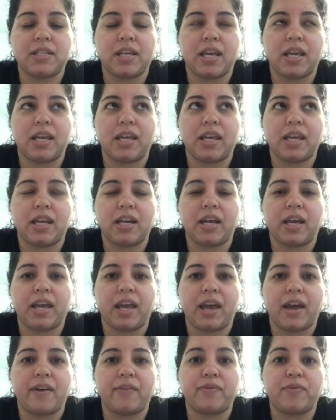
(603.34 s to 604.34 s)
take, and I
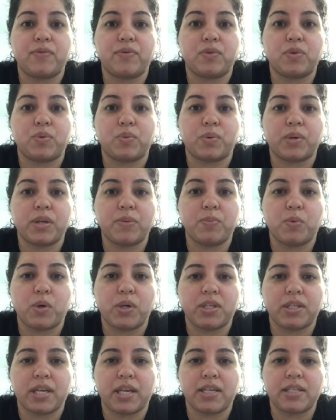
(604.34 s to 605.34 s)
have 3
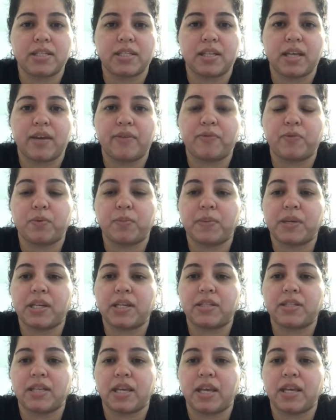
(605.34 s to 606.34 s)
more days left for me
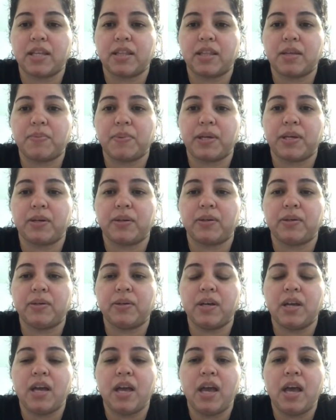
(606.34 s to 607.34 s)
to take the pill.